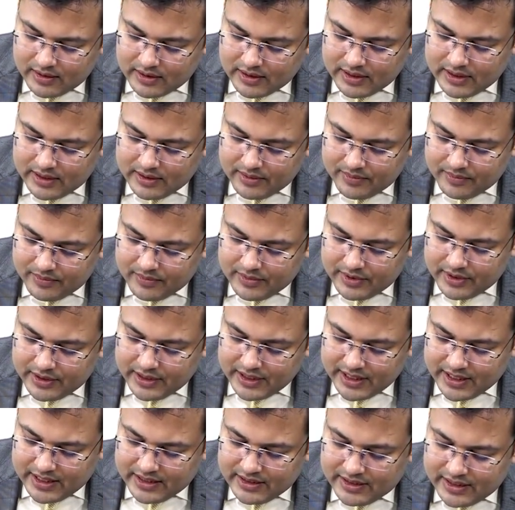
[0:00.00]
Clear?
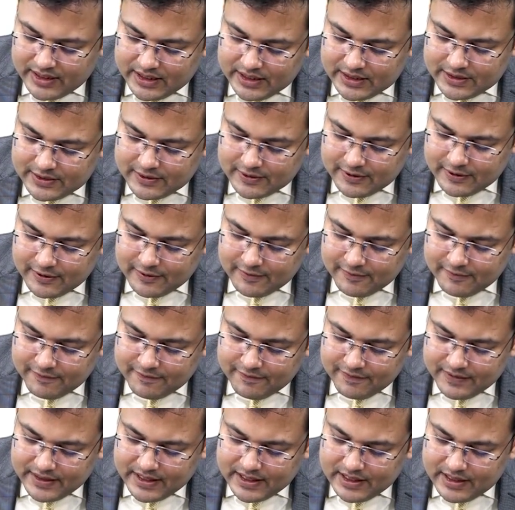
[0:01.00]
And there is
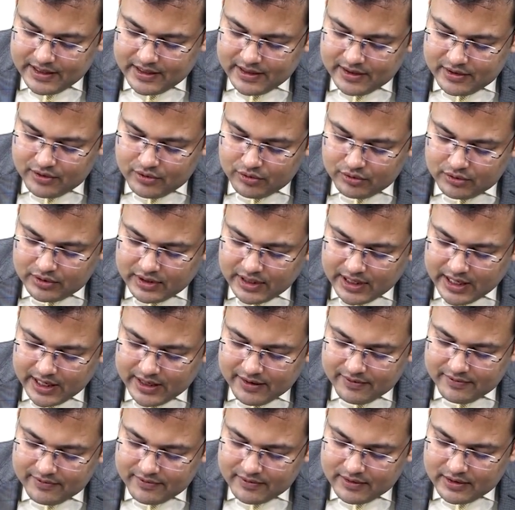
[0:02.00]
failure to
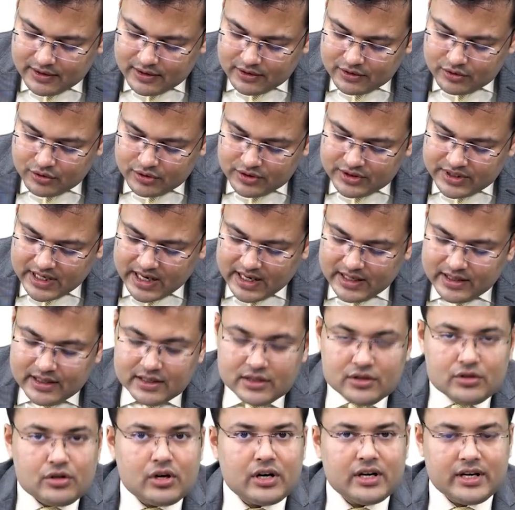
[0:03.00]
thrive. So child
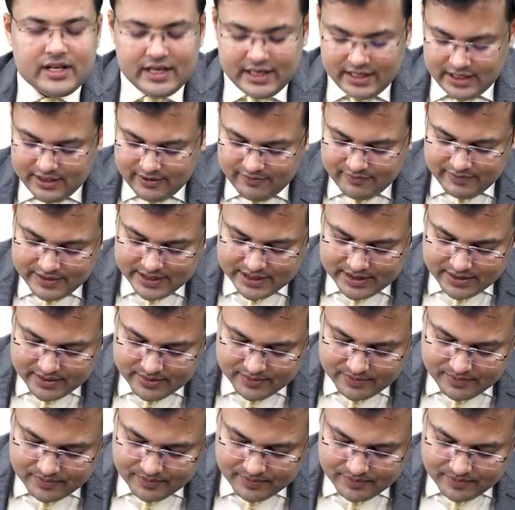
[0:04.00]
is not gaining weight.